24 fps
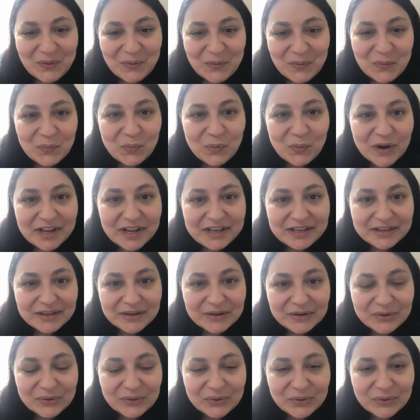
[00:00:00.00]
What
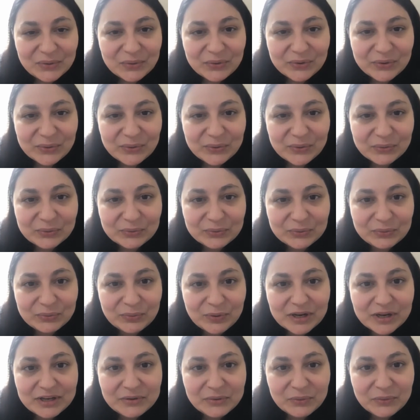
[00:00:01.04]

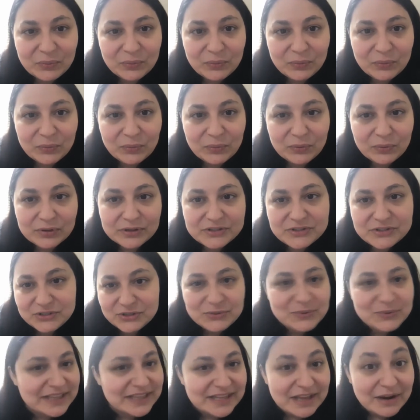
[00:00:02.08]
what do
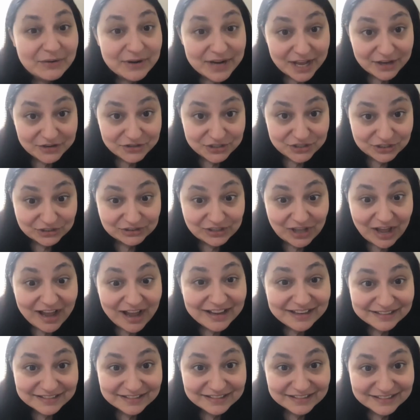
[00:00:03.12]
you get that reaction a
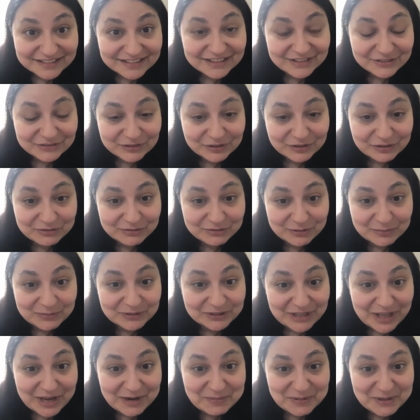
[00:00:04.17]
lot from a
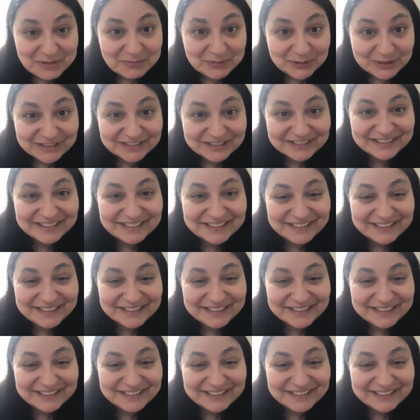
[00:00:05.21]
lot of people?